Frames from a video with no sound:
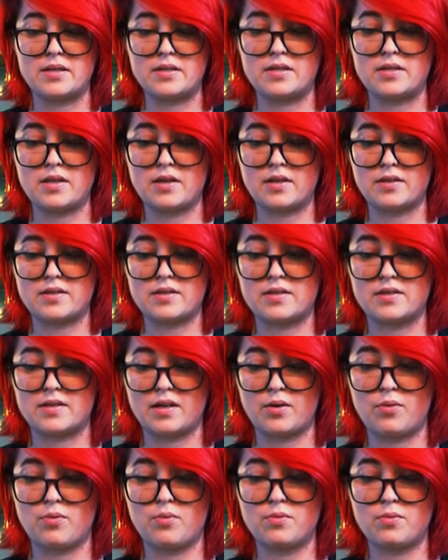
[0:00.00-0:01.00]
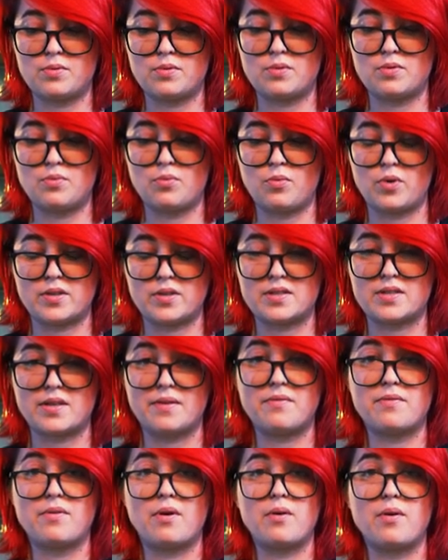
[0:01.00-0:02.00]
is here to say, one
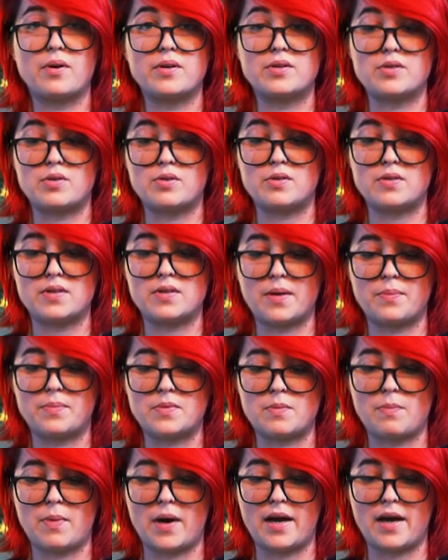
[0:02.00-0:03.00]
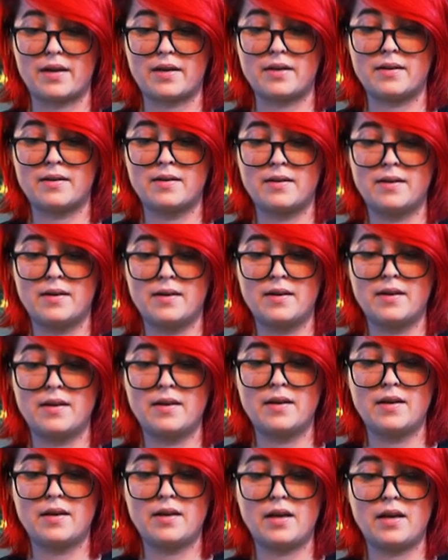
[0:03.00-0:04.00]
step forward, two steps back,
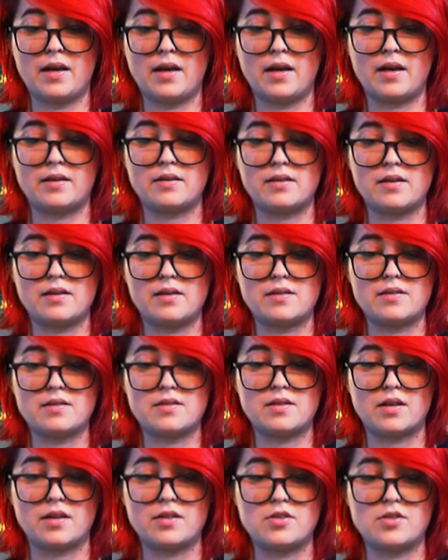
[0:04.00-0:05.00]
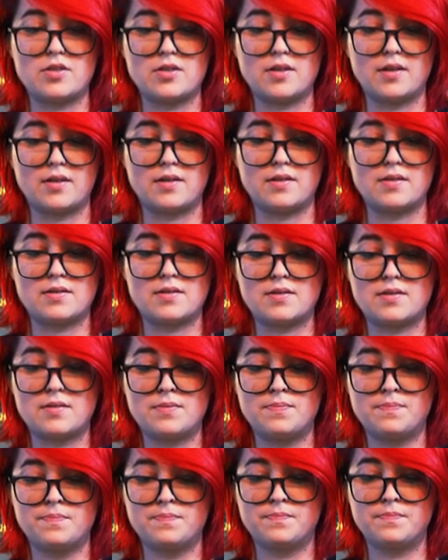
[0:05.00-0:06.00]
and such is
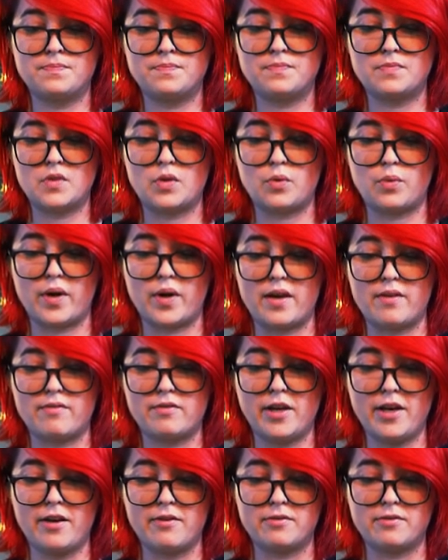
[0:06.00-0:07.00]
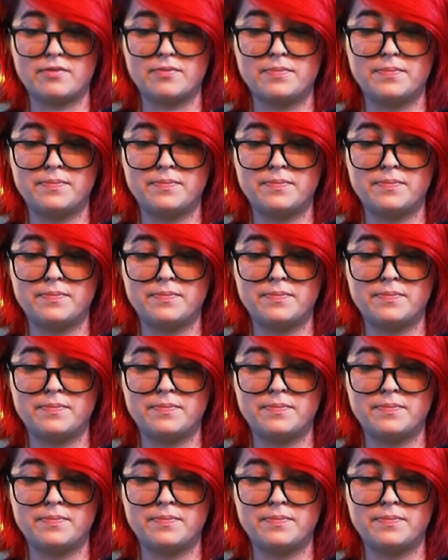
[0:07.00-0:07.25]
the way of life.